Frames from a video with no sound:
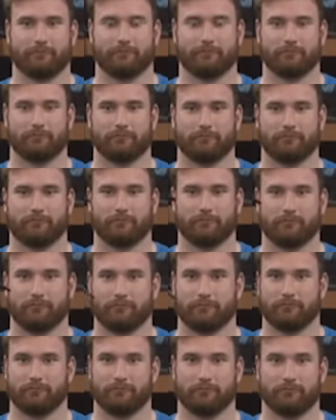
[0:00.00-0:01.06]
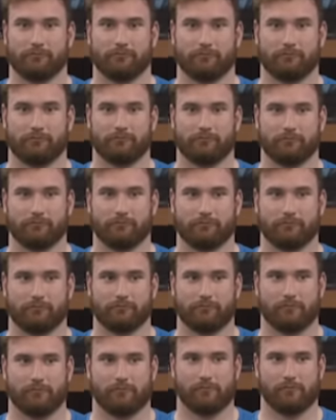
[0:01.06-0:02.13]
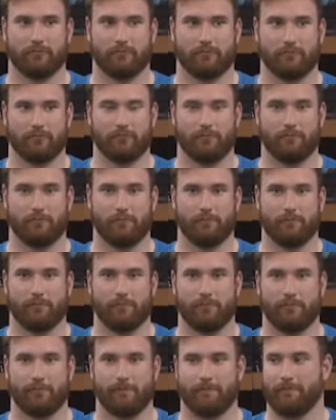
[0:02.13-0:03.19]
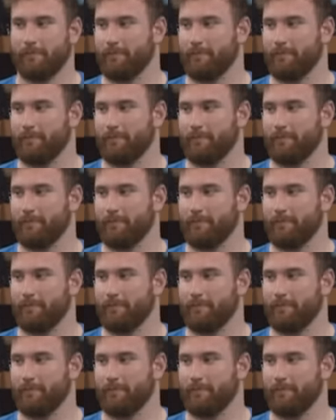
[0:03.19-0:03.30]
This person isn't speaking.